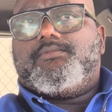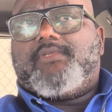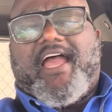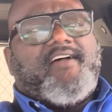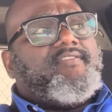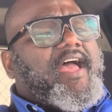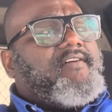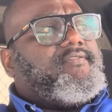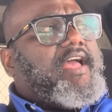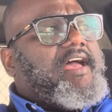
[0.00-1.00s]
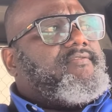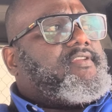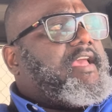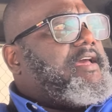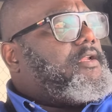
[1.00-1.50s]
I've, I've, I've
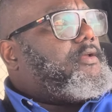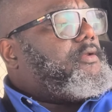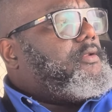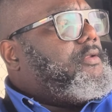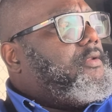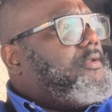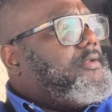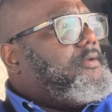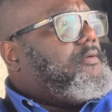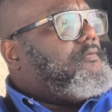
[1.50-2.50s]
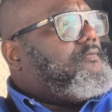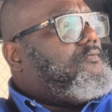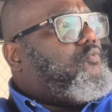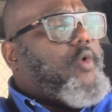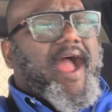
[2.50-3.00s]
kind
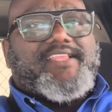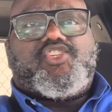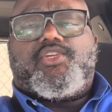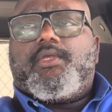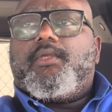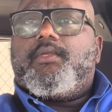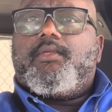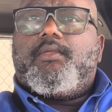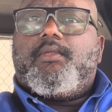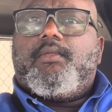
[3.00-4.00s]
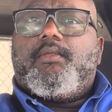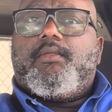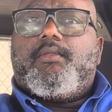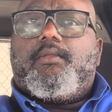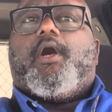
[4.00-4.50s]
of watched,
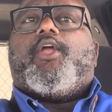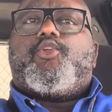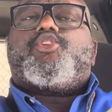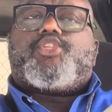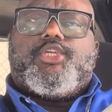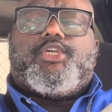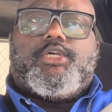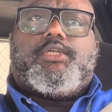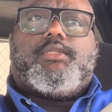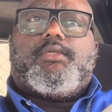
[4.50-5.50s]
understood,